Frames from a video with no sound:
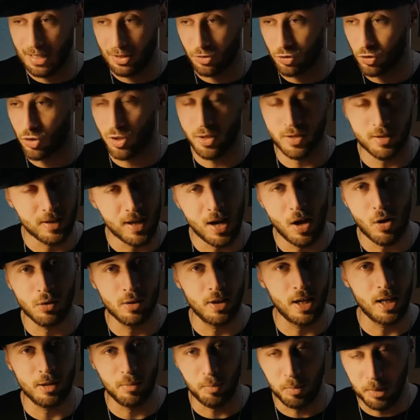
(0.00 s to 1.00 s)
It turns out
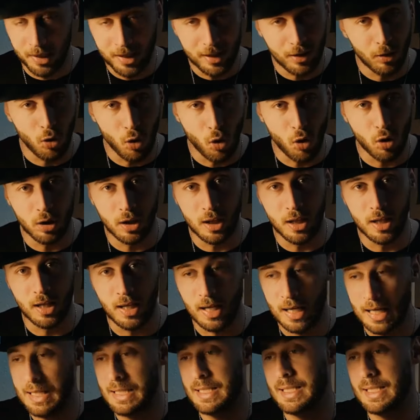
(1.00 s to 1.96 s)
that being lonely